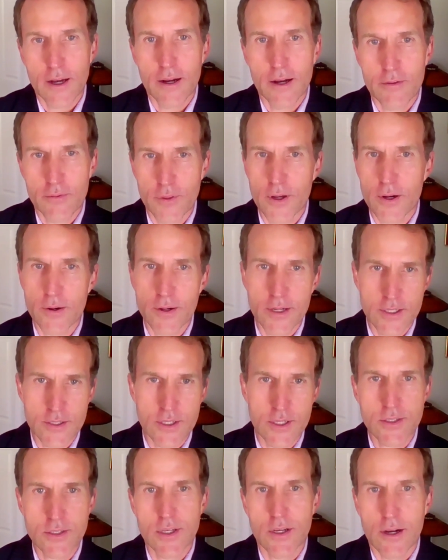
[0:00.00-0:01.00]
of their
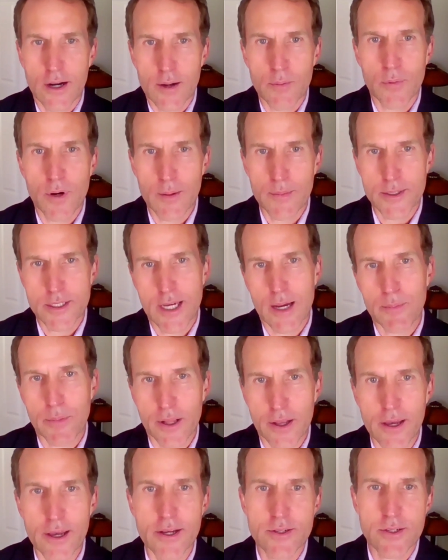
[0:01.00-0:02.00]
existing on-premise
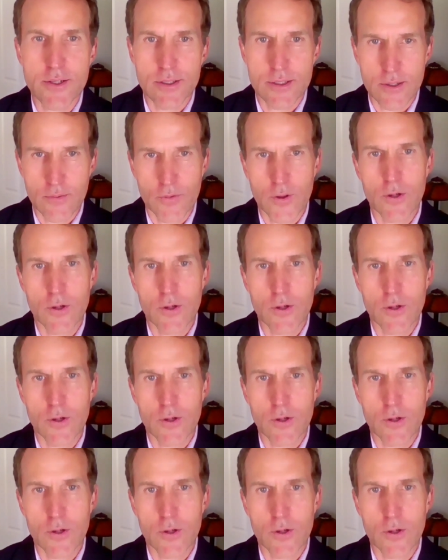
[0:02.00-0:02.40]
applications